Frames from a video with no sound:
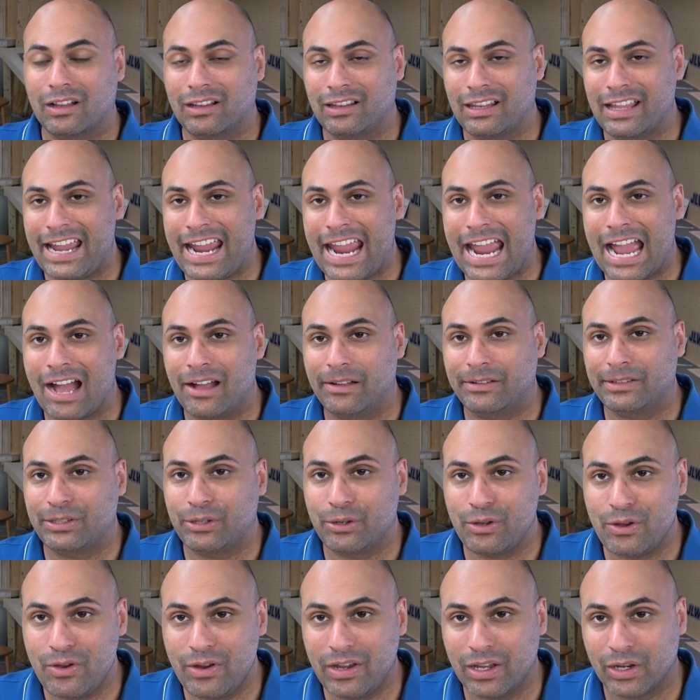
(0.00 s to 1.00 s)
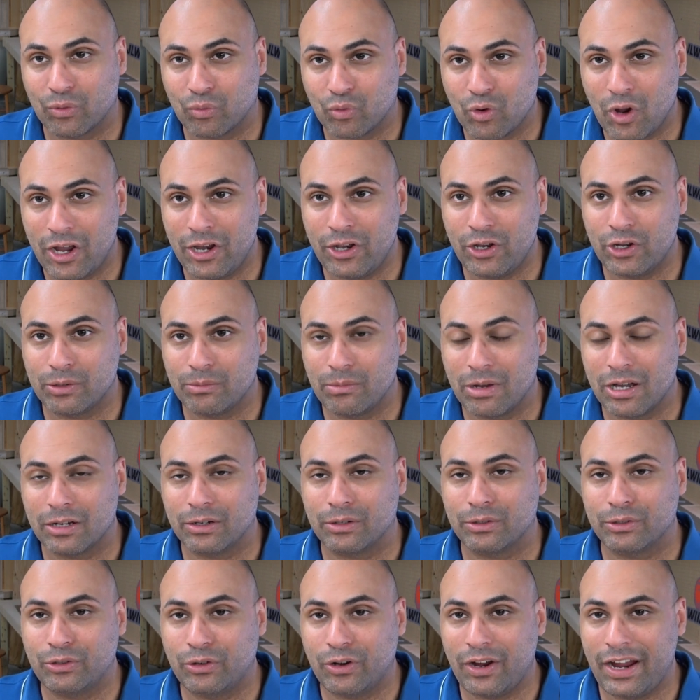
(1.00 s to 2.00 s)
layout so you can run your
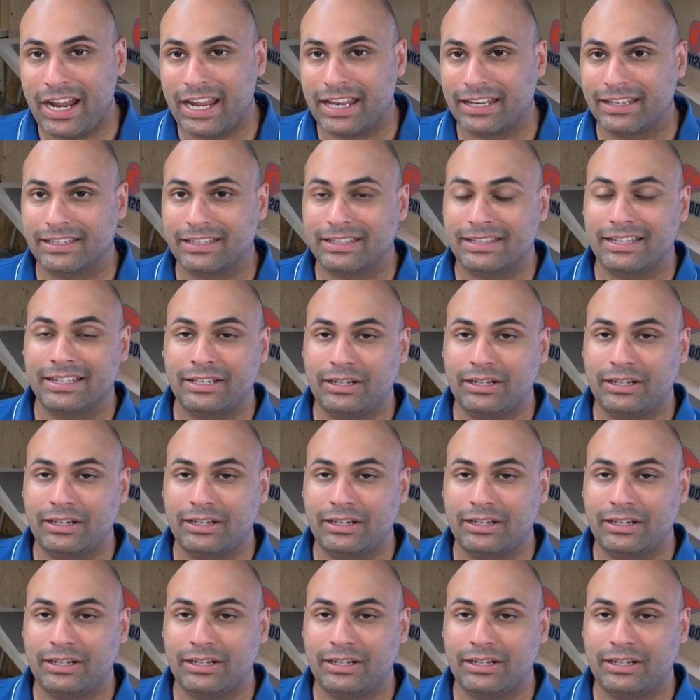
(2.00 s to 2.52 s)
model trains.